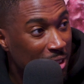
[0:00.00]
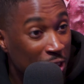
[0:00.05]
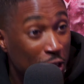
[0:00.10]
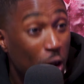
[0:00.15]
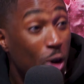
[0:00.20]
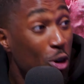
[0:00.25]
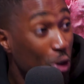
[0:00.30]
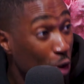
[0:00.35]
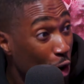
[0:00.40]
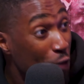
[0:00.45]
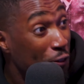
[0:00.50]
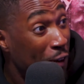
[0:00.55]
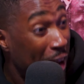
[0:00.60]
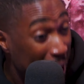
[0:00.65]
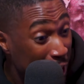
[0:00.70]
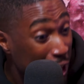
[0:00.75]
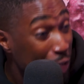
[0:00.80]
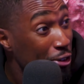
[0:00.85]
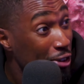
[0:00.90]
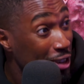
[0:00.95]
Go on. Go fight
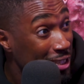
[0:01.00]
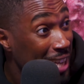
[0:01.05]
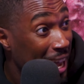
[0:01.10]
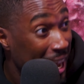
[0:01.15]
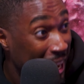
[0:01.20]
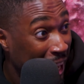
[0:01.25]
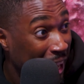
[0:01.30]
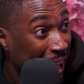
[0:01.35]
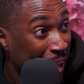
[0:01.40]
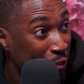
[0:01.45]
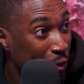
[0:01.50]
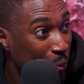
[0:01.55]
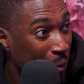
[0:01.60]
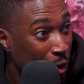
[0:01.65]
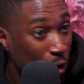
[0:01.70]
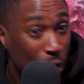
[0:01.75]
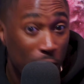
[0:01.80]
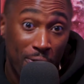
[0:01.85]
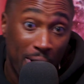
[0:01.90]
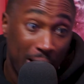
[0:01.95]
another I, retired
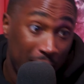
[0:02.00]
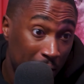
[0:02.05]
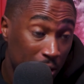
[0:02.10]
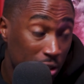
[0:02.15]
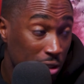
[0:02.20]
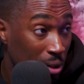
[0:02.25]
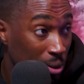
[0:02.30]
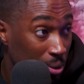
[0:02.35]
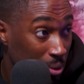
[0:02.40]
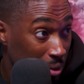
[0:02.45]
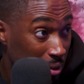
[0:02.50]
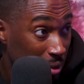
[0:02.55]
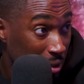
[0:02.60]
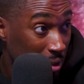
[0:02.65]
heavyweight. Go fight Klitschko.